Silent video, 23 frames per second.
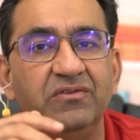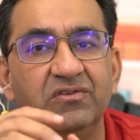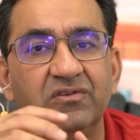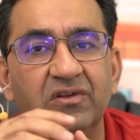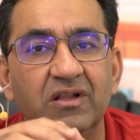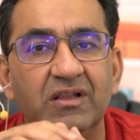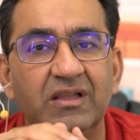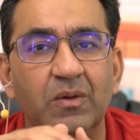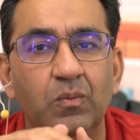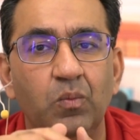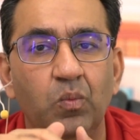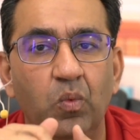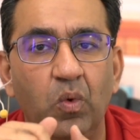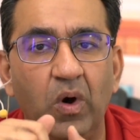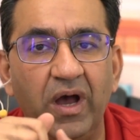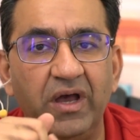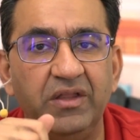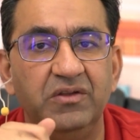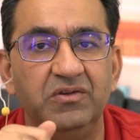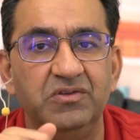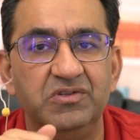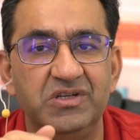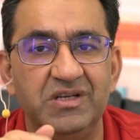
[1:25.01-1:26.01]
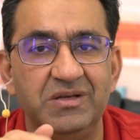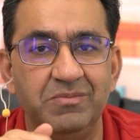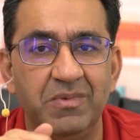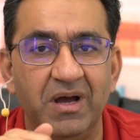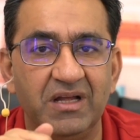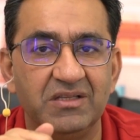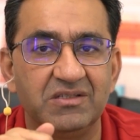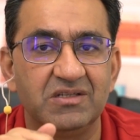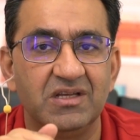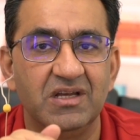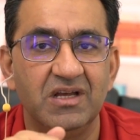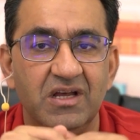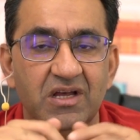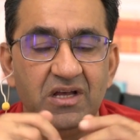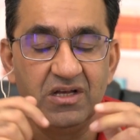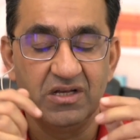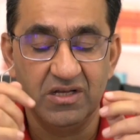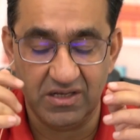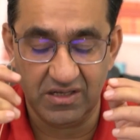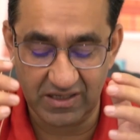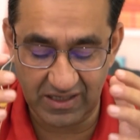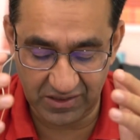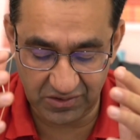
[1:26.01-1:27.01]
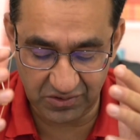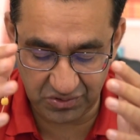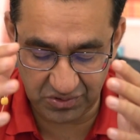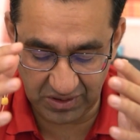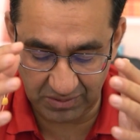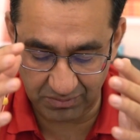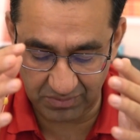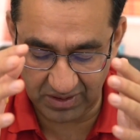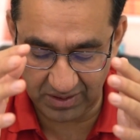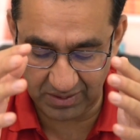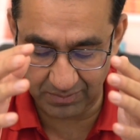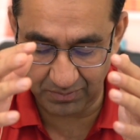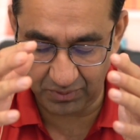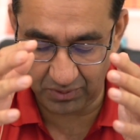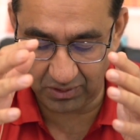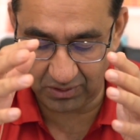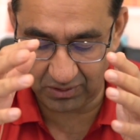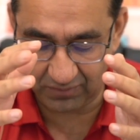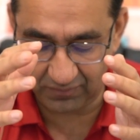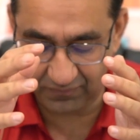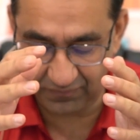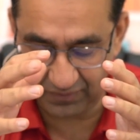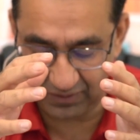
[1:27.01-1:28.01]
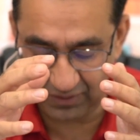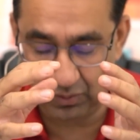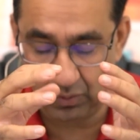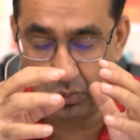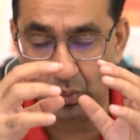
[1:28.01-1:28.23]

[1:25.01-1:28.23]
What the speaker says: Tell them why the GMAT's extremely important for you.